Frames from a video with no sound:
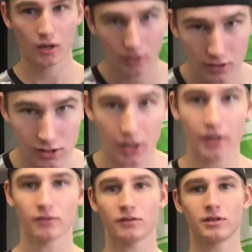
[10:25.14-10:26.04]
there's a
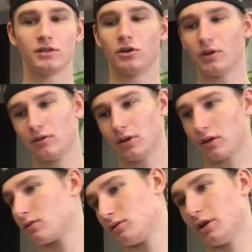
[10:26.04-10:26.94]
lot to deal with,
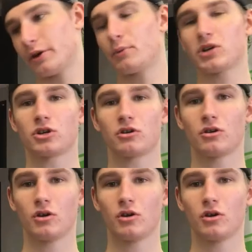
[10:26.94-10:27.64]
like a lot of pressure.